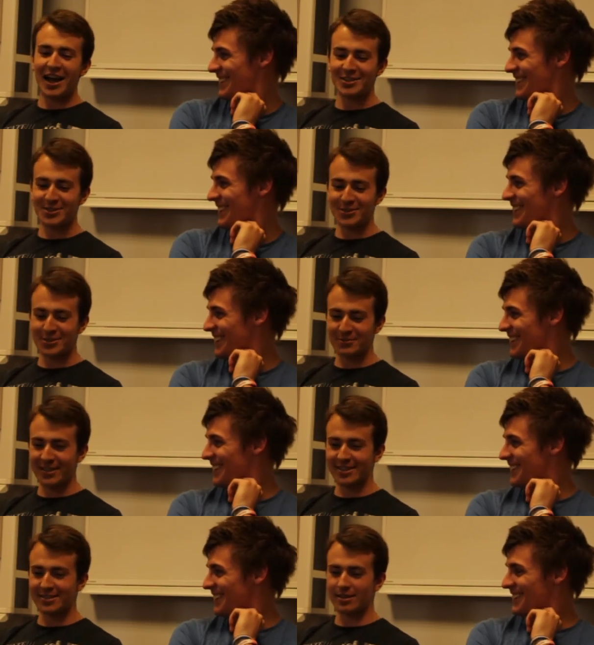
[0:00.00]
Speaker 1: I do just
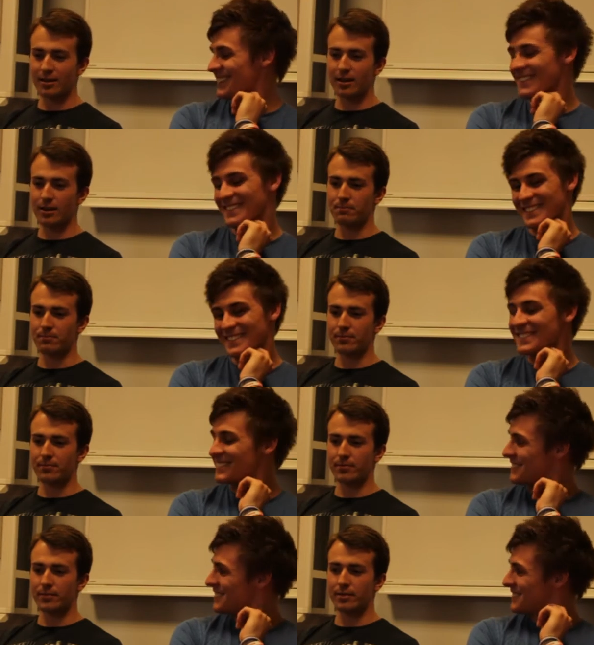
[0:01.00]
think, um,
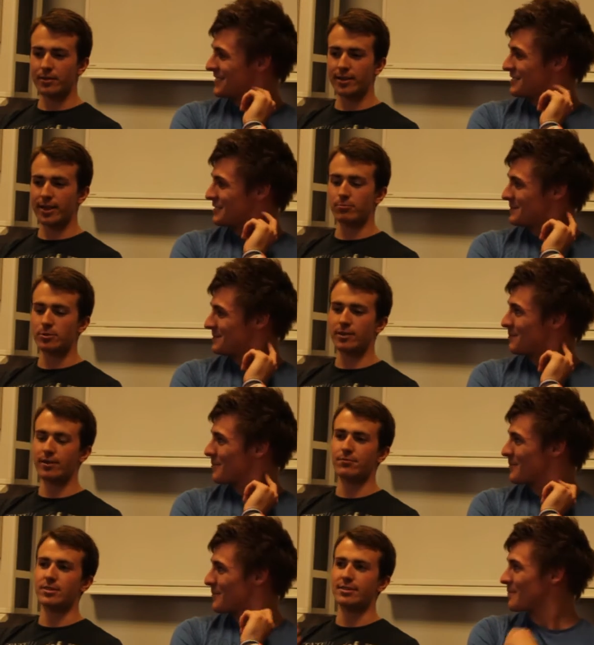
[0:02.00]
again, once you
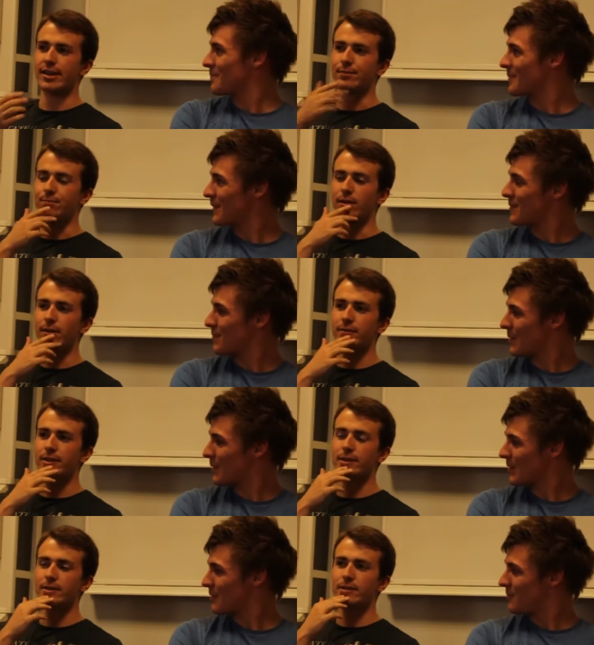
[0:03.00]
have this name, I
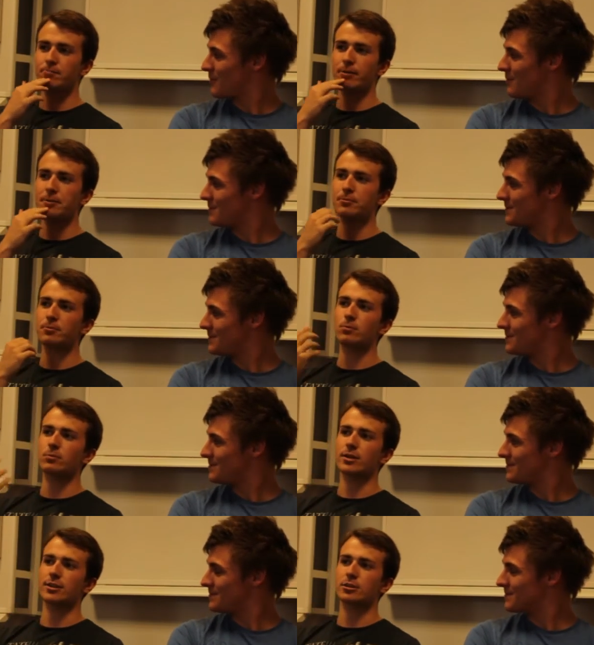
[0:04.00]
think people
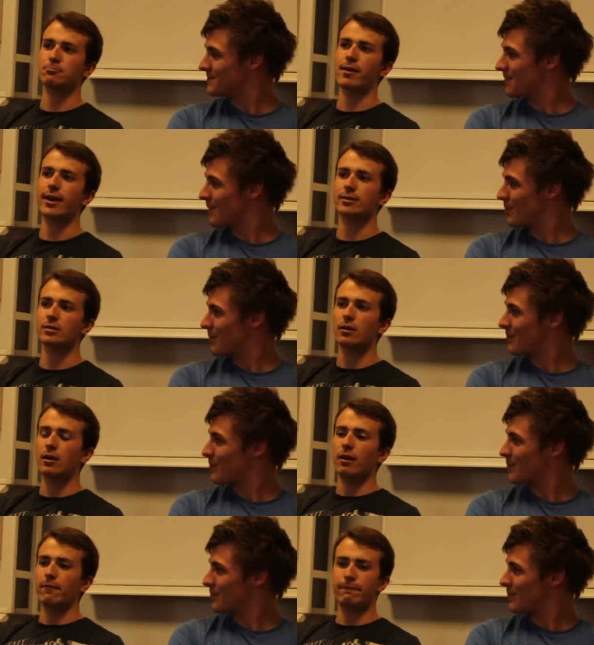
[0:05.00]
will expect
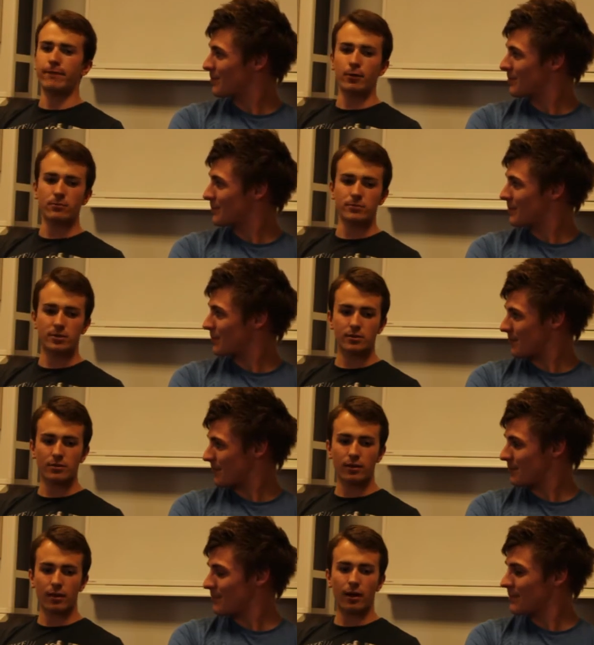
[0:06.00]
films.
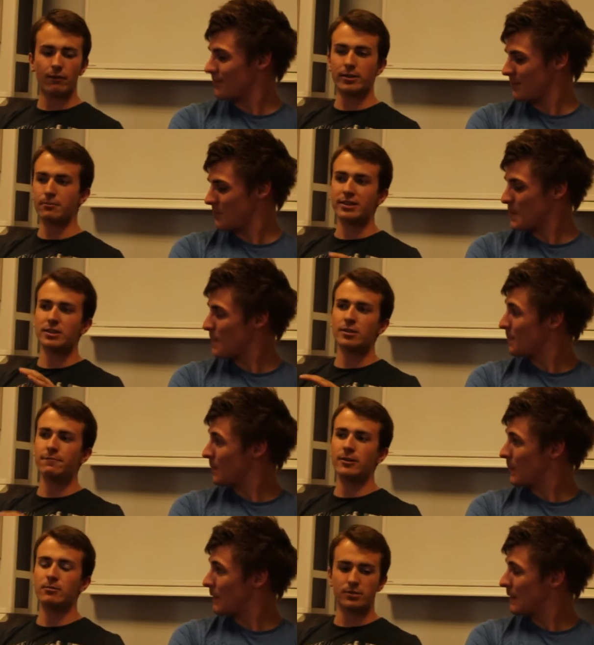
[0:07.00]
I think the best kind of
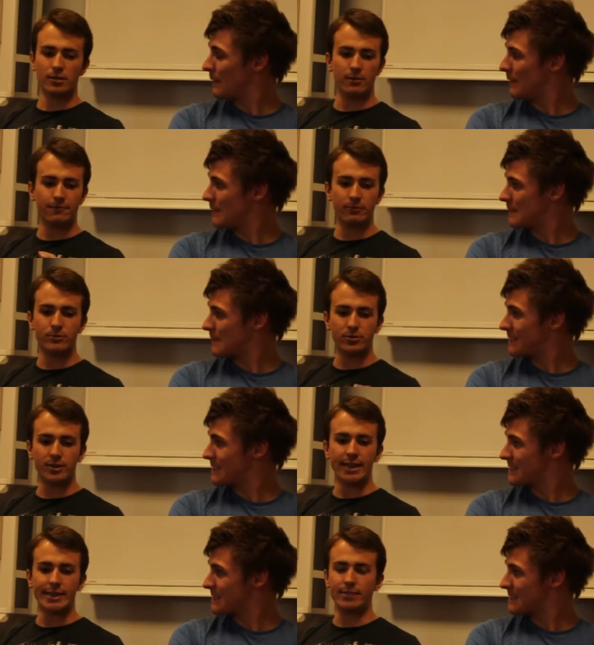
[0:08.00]
films are the films you
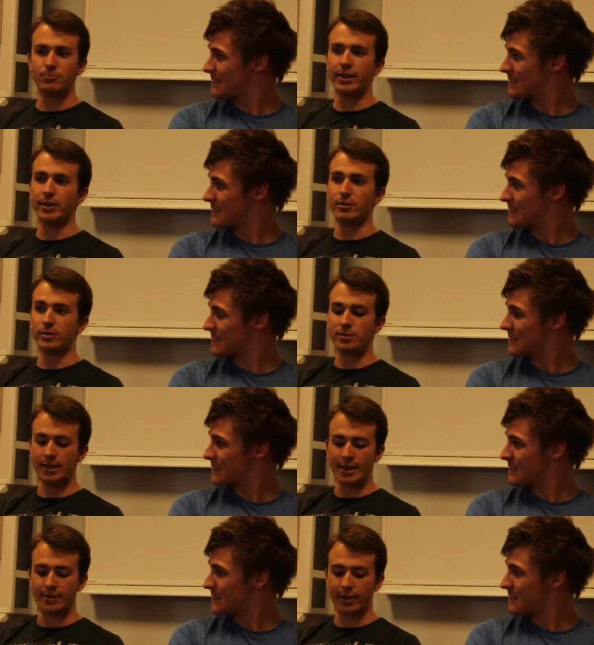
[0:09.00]
see where you can
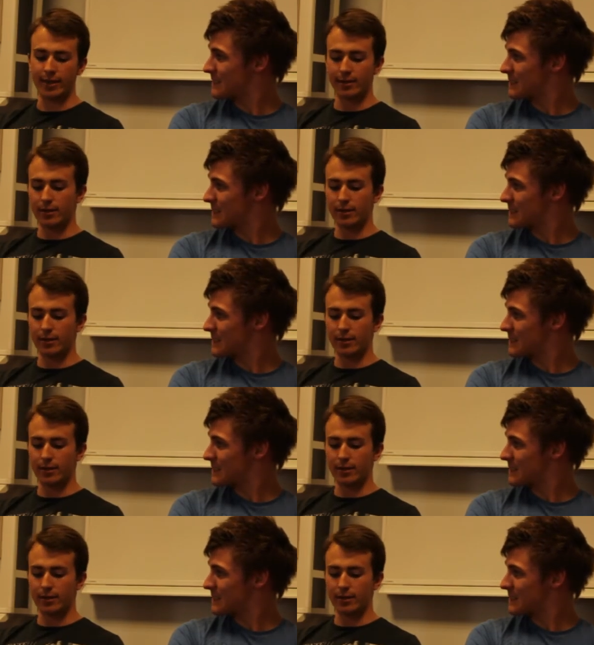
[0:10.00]
see that